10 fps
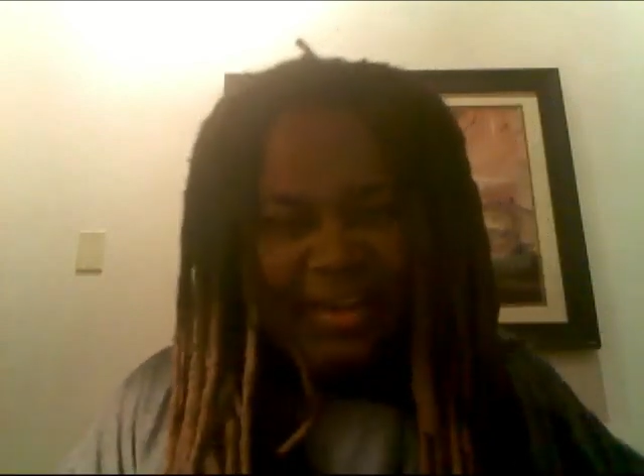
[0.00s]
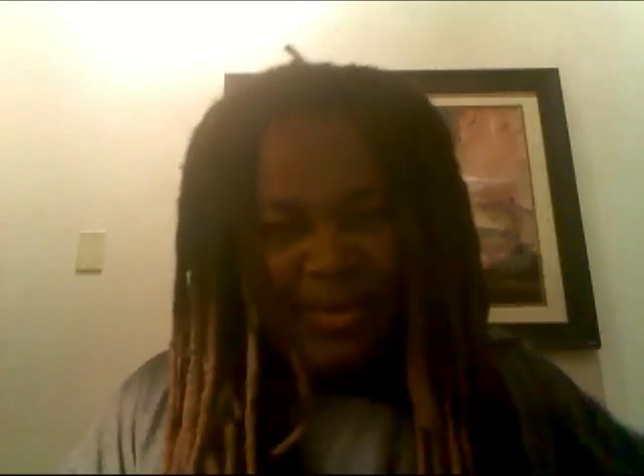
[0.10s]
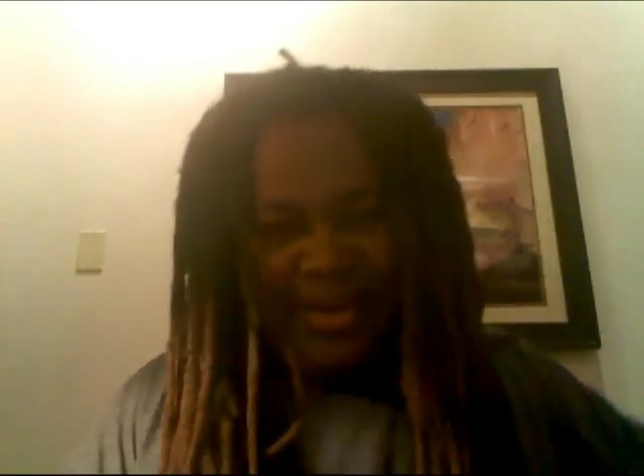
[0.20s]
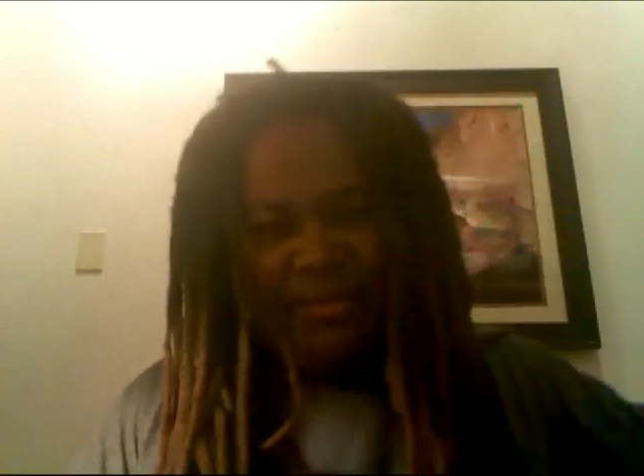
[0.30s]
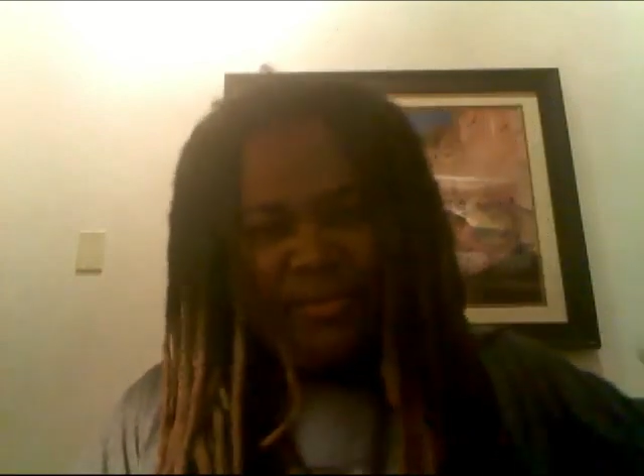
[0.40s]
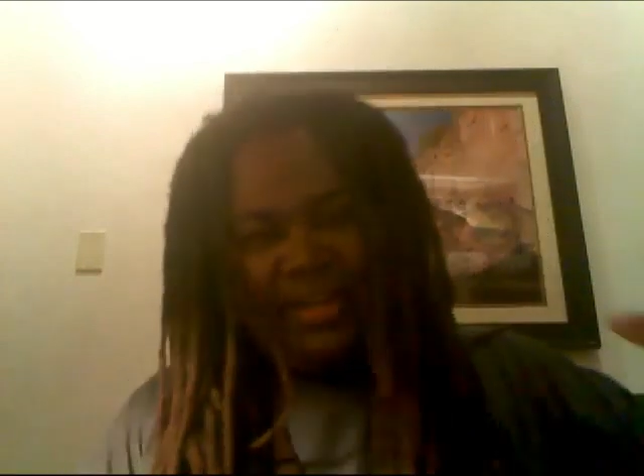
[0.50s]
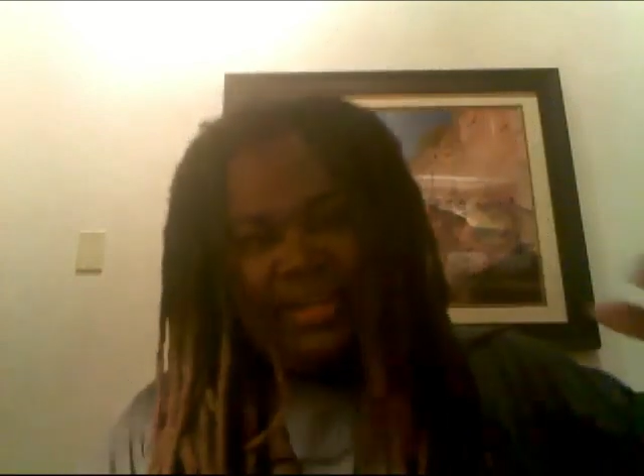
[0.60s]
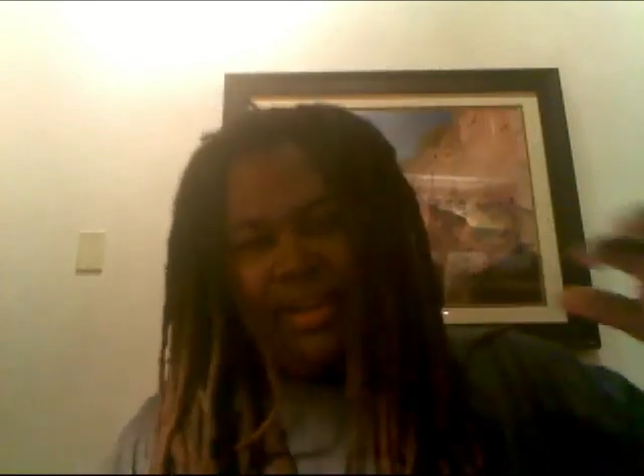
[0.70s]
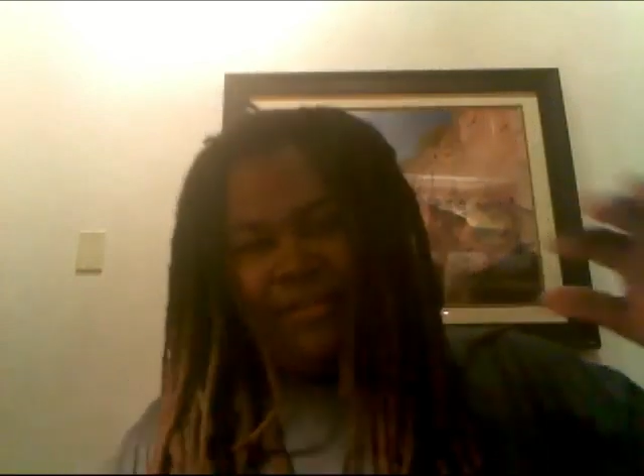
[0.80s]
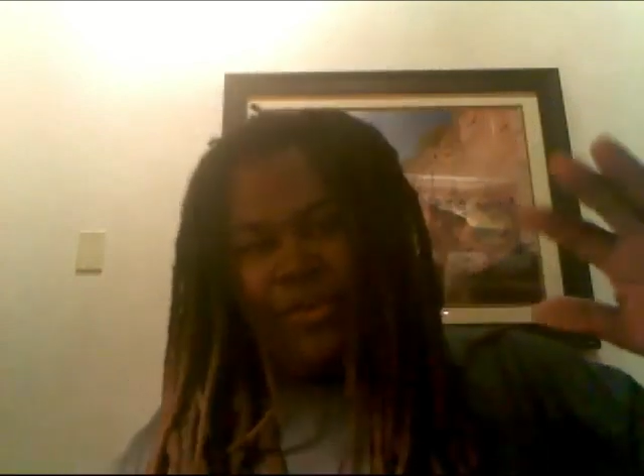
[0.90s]
then when
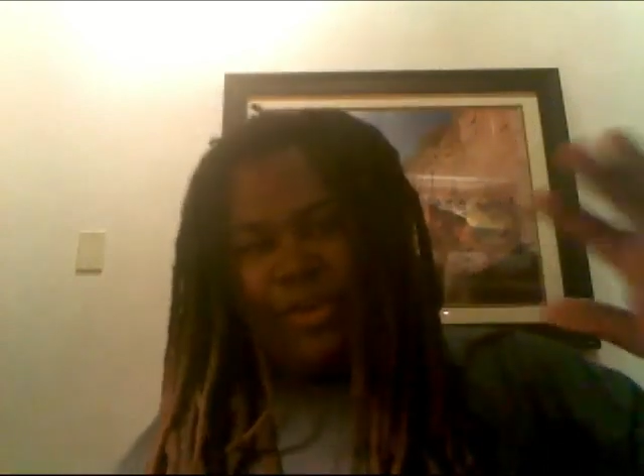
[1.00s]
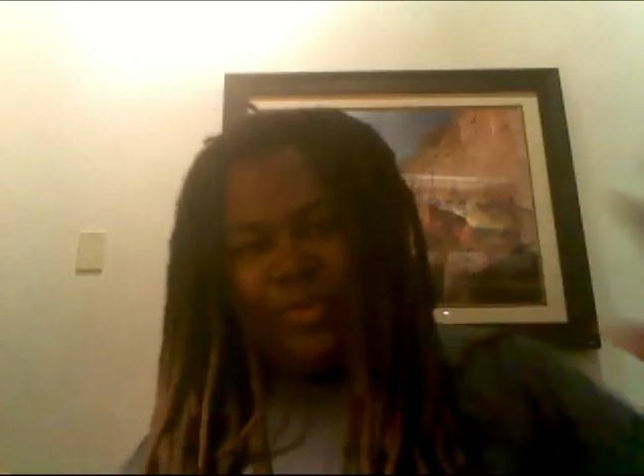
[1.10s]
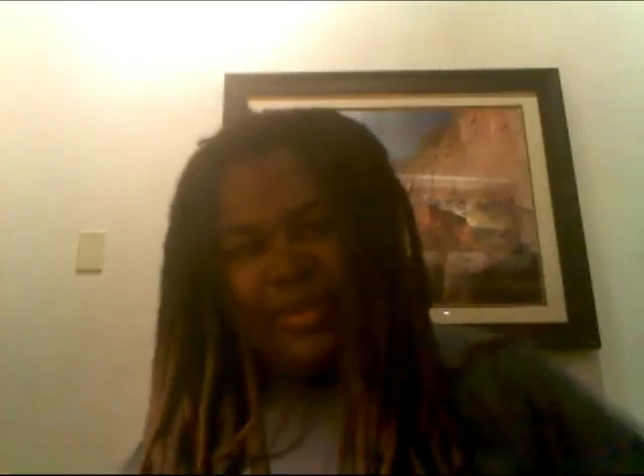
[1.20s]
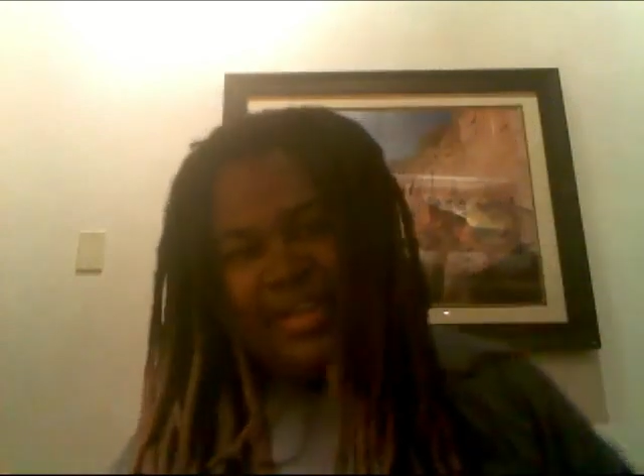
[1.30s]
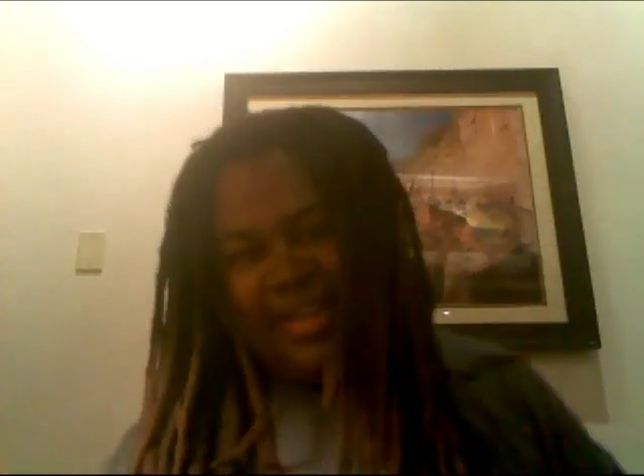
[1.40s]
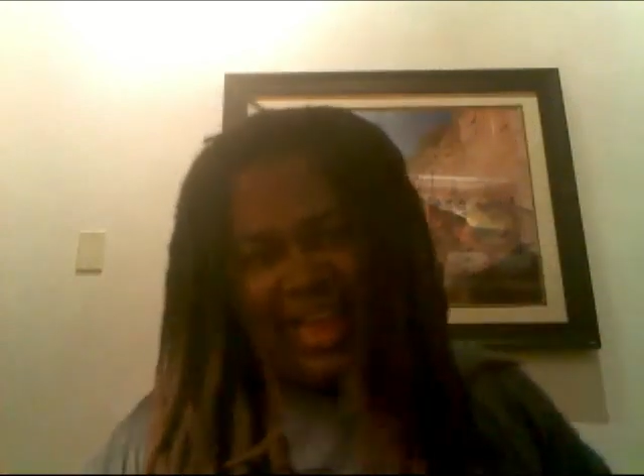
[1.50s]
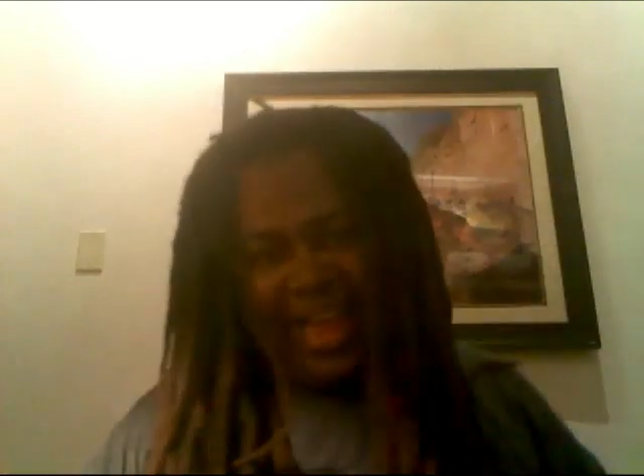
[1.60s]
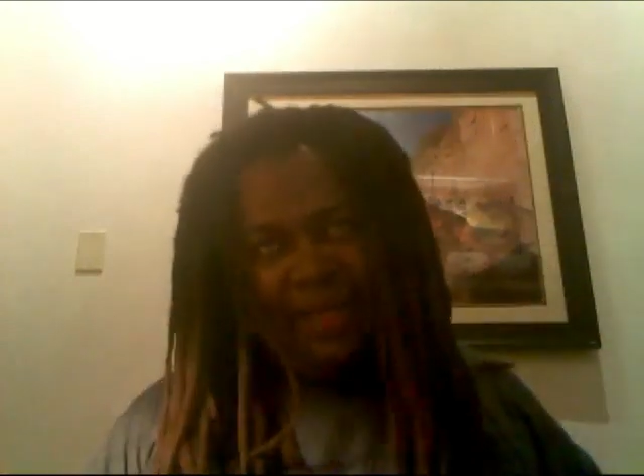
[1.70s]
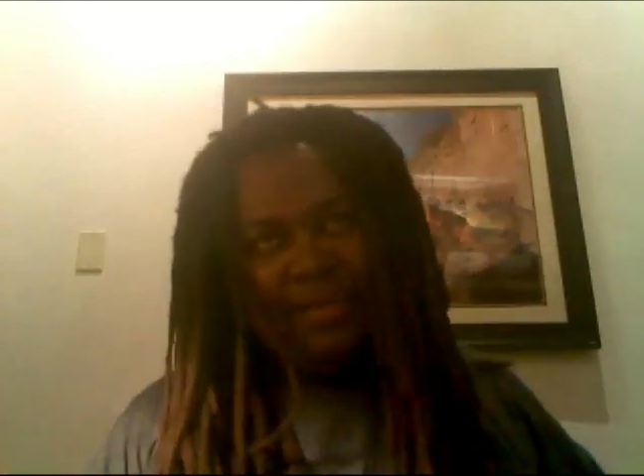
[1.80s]
when he didn't have him